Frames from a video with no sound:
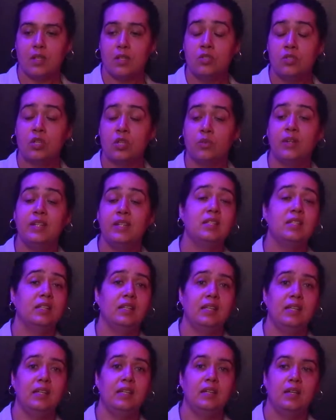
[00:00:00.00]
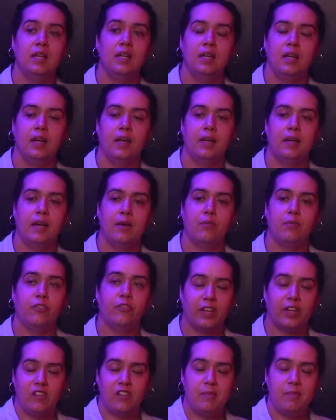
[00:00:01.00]
So recently,
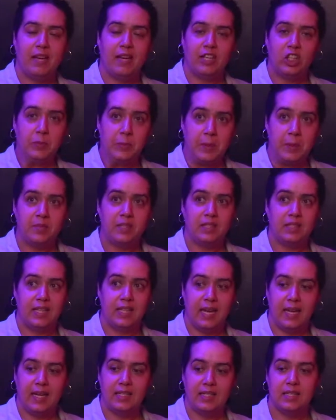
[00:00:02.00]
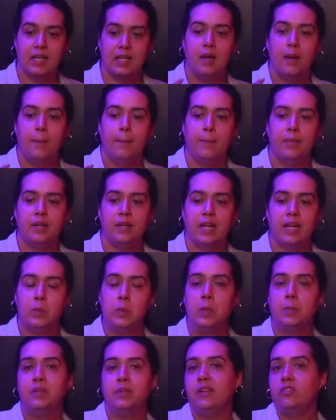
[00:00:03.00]
forgive me, I don't remember the date, but a
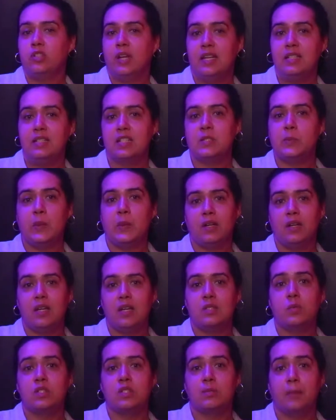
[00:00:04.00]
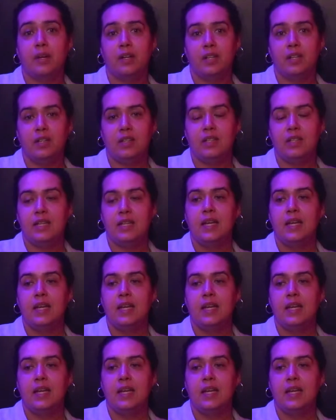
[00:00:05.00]
woman of trans experience was murdered.